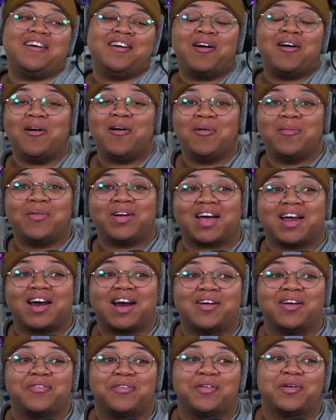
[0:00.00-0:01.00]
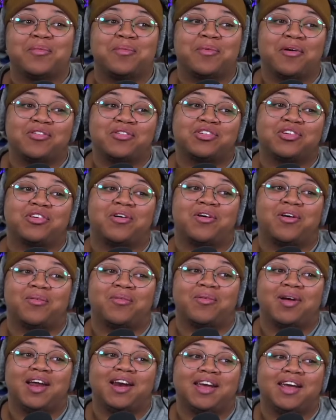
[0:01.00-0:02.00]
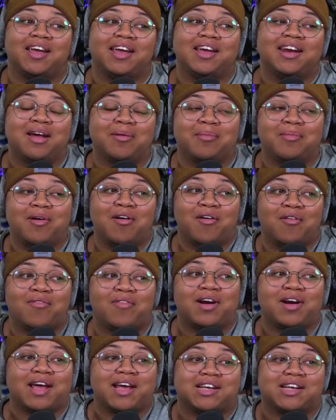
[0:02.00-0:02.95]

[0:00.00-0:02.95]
Oh my god, I feel emotional already and I'm over this